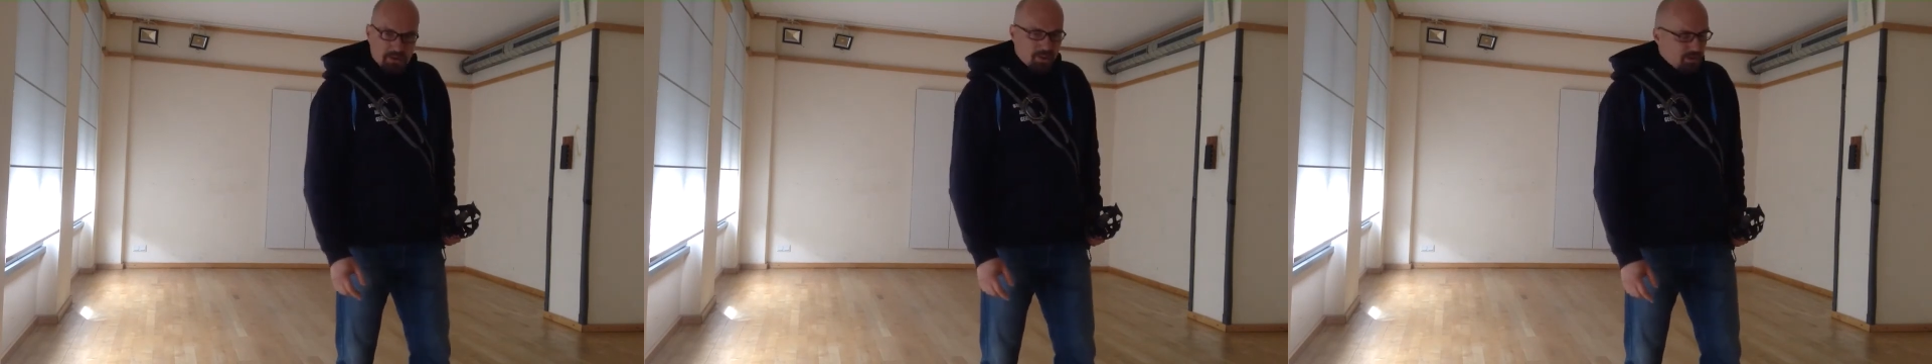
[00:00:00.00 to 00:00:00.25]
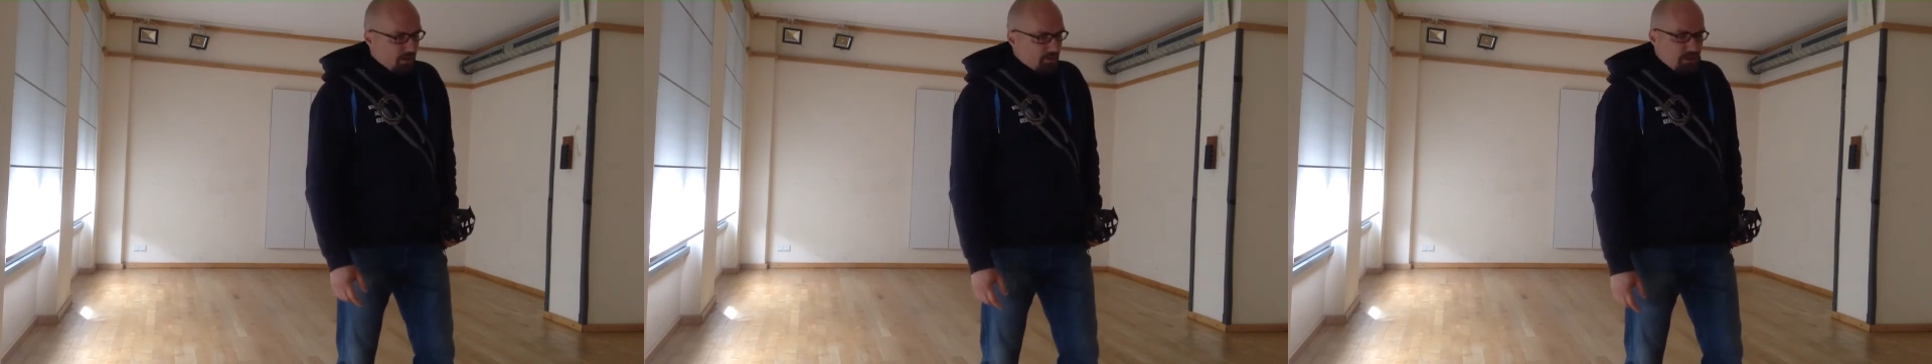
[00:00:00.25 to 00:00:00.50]
this
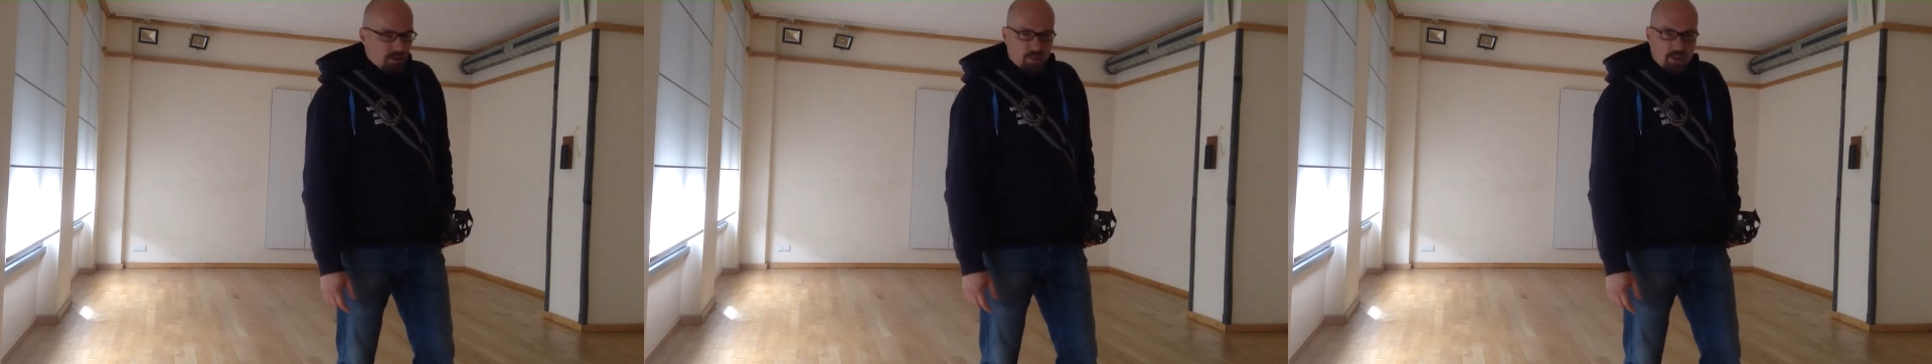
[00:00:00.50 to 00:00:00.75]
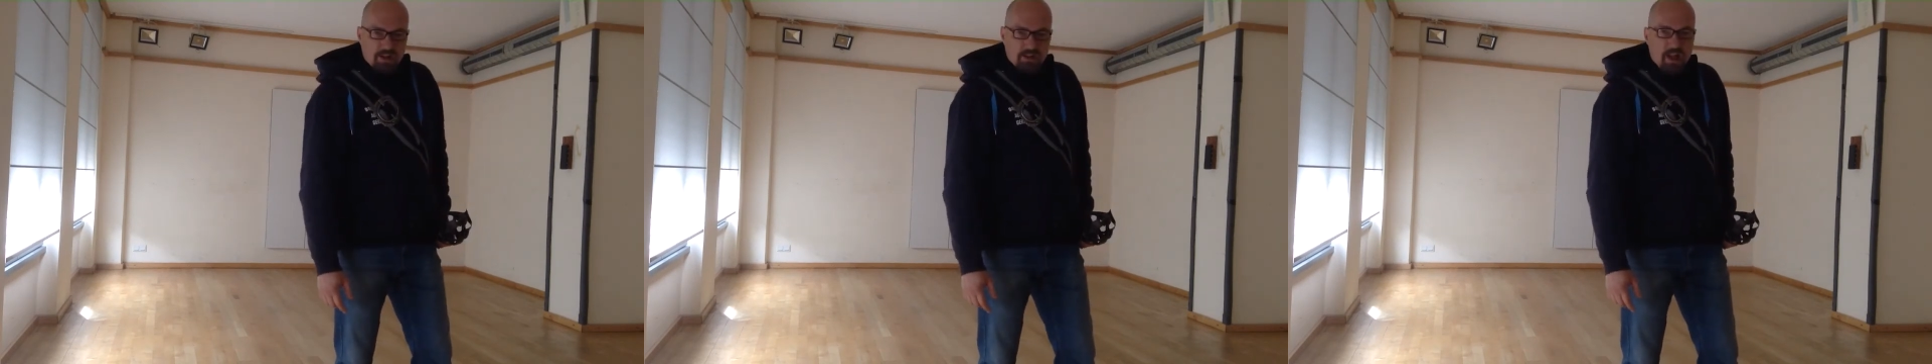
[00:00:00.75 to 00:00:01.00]
is something
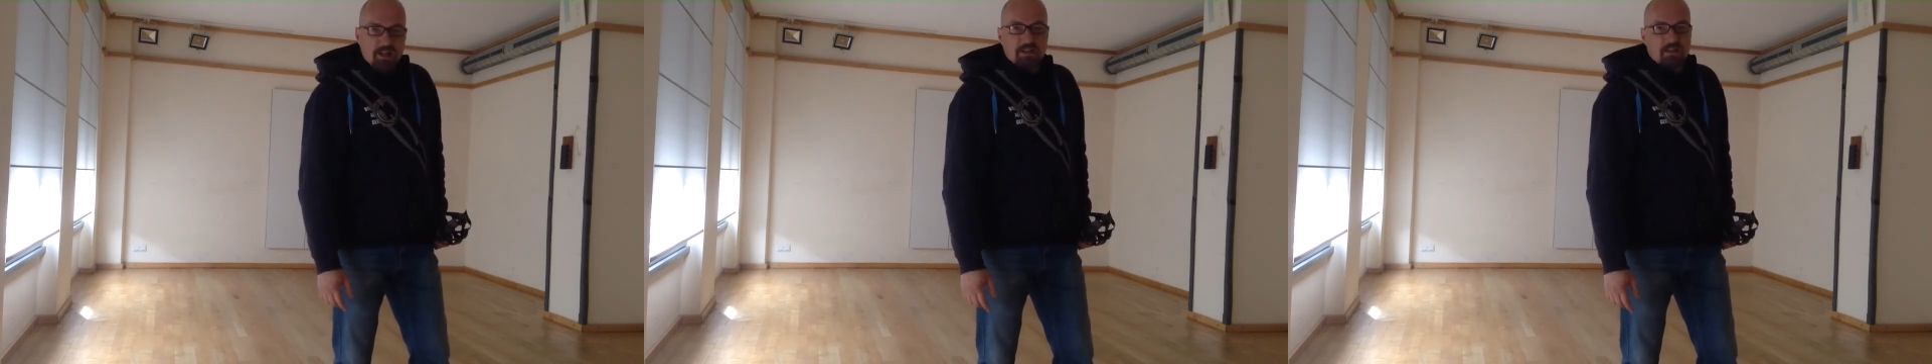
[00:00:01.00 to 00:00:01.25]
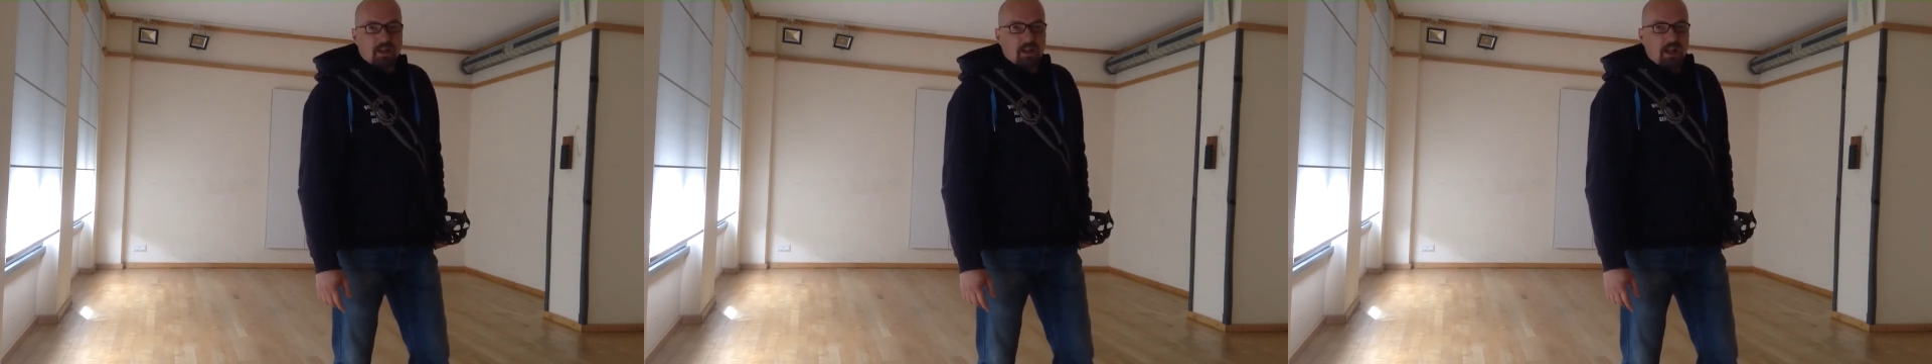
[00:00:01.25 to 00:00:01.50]
quite
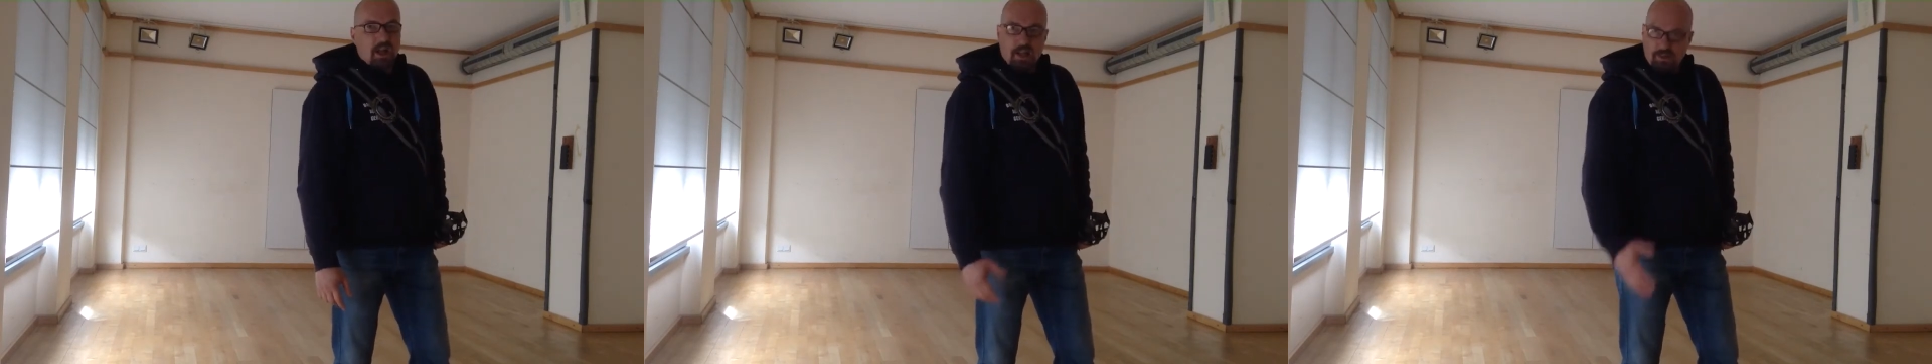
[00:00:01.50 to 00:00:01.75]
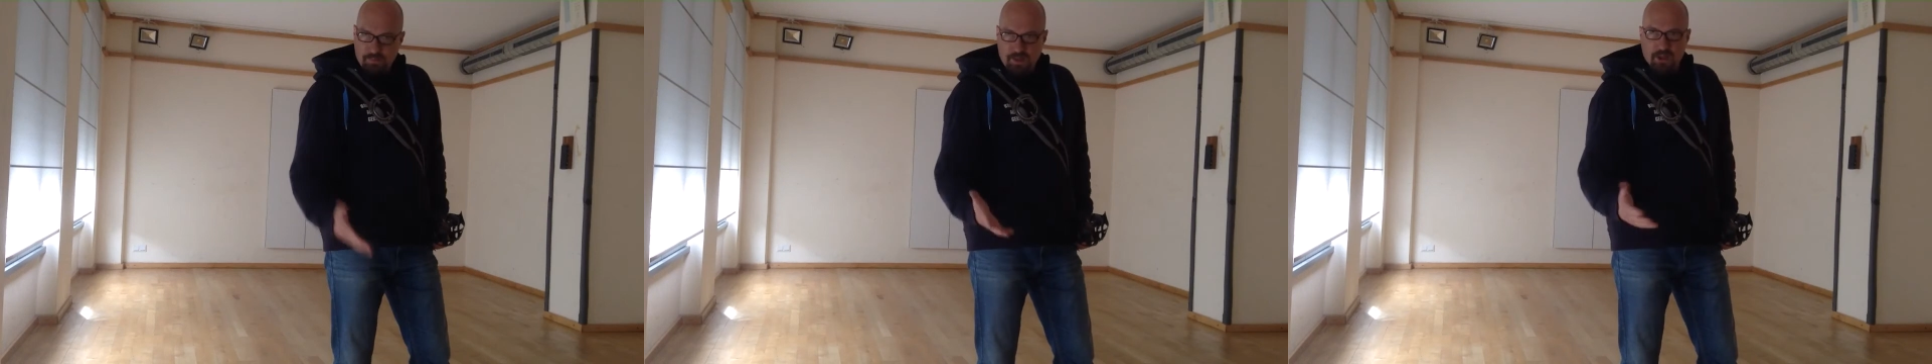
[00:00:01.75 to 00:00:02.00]
nice,
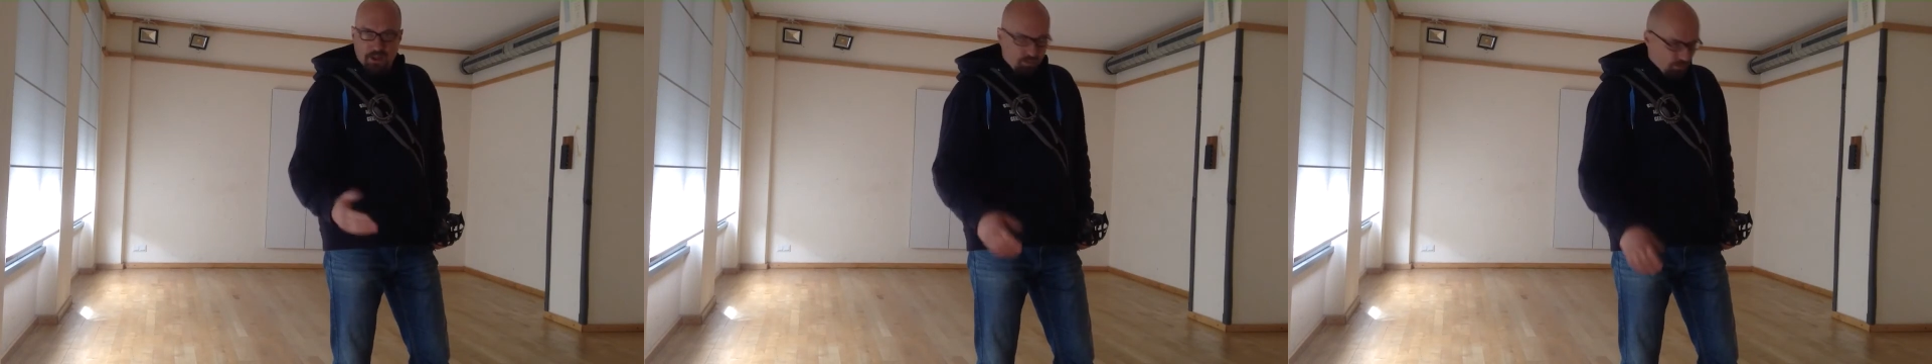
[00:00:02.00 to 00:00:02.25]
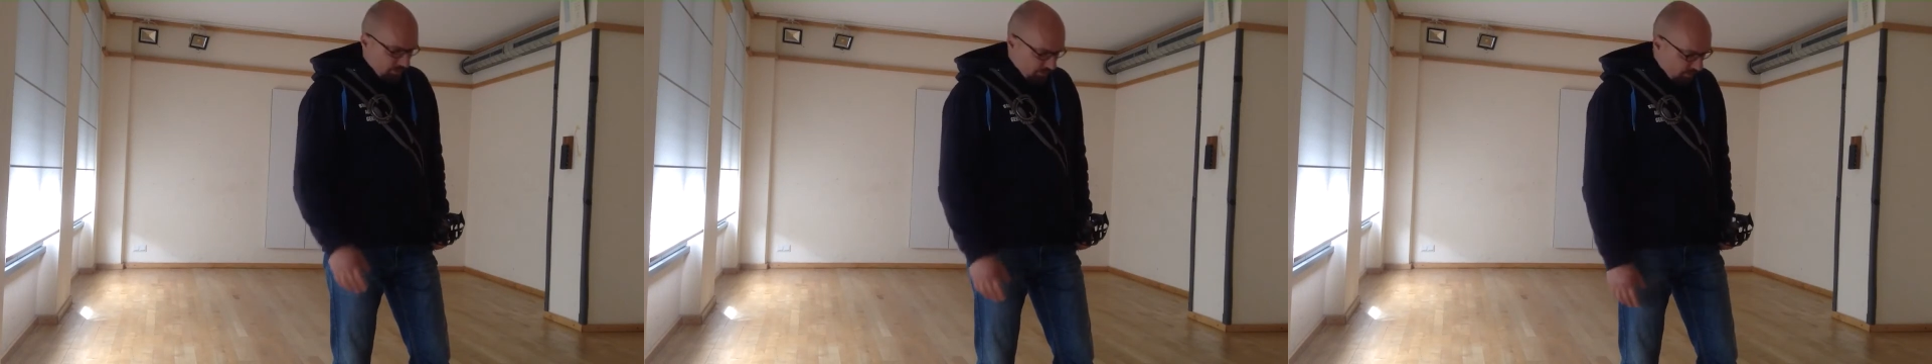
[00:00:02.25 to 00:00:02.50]
especially
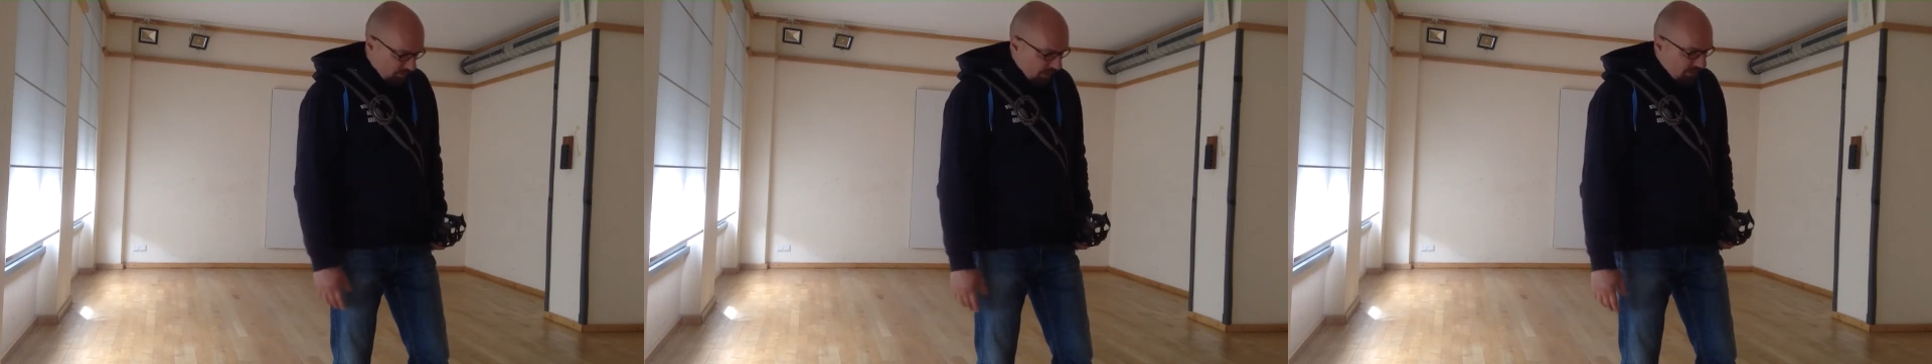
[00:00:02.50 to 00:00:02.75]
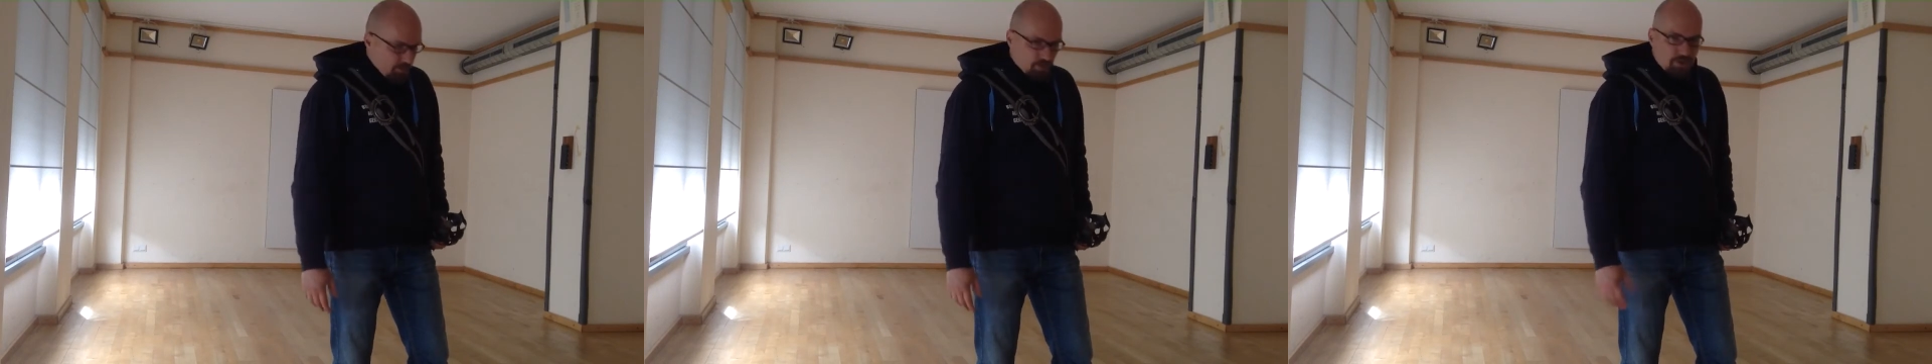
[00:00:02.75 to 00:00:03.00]
for the
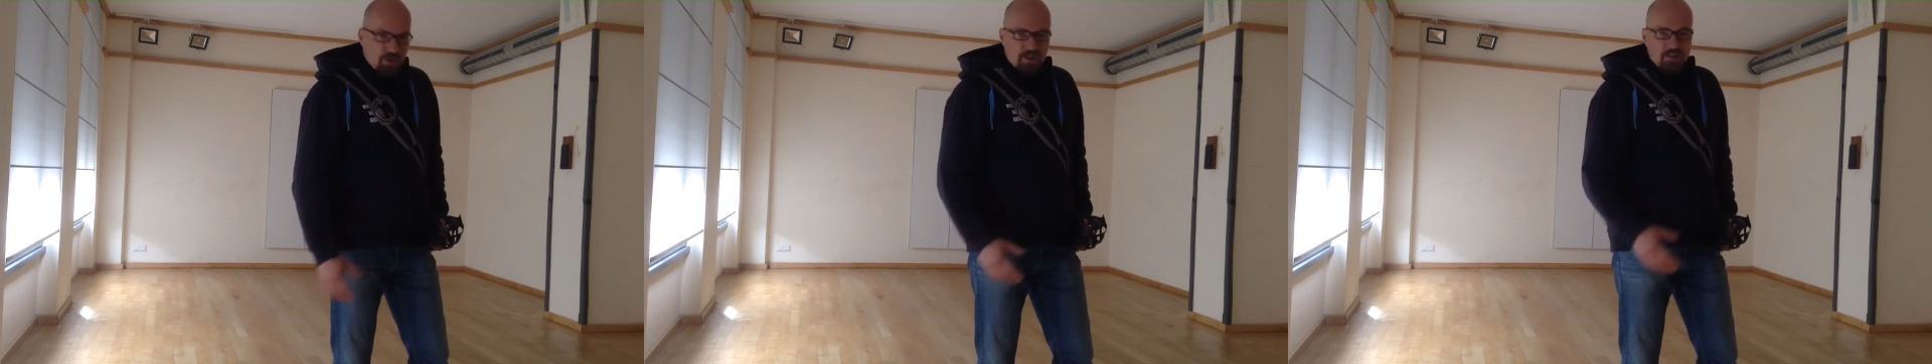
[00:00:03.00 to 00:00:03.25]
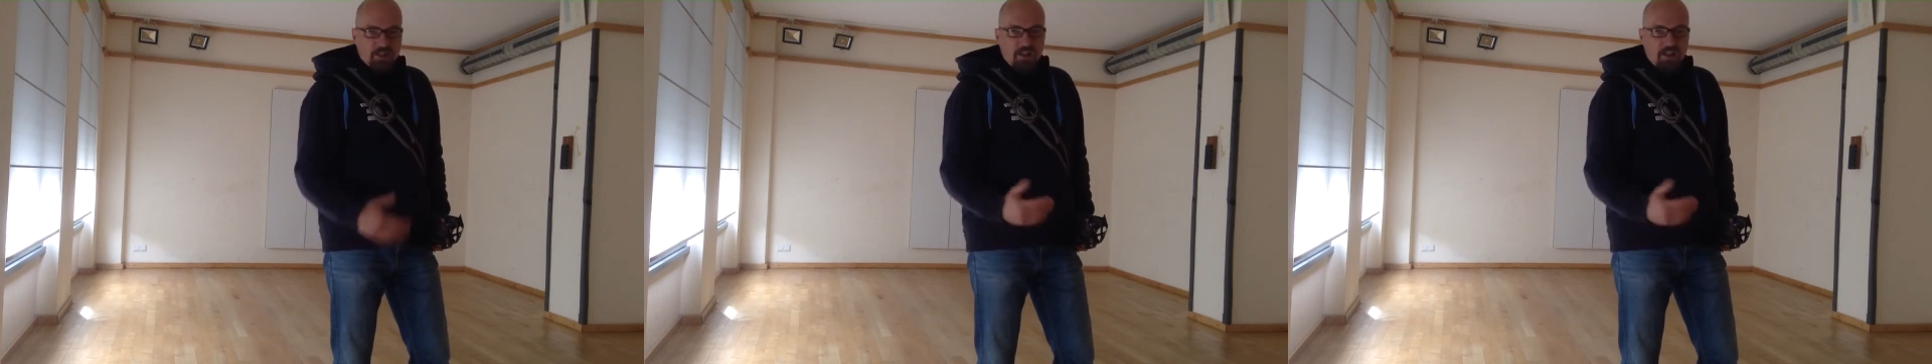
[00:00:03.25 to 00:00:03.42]
price, which is,